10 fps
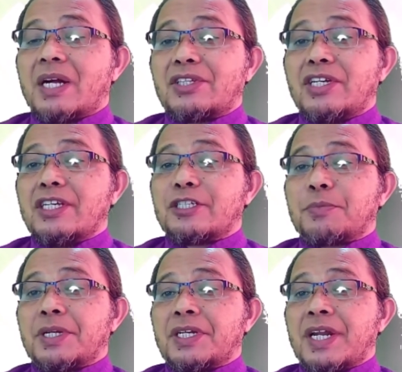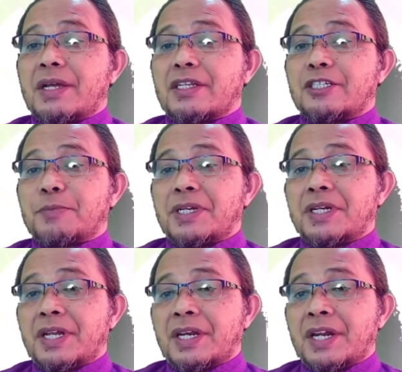
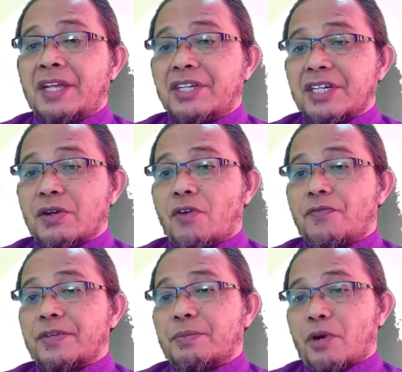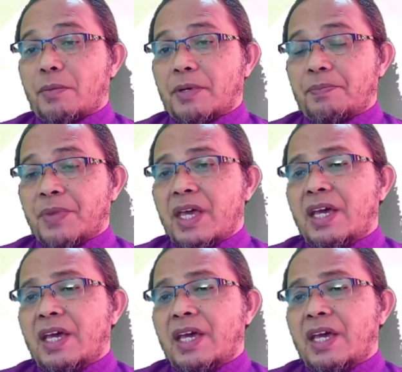multidisciplinary nature of the problem.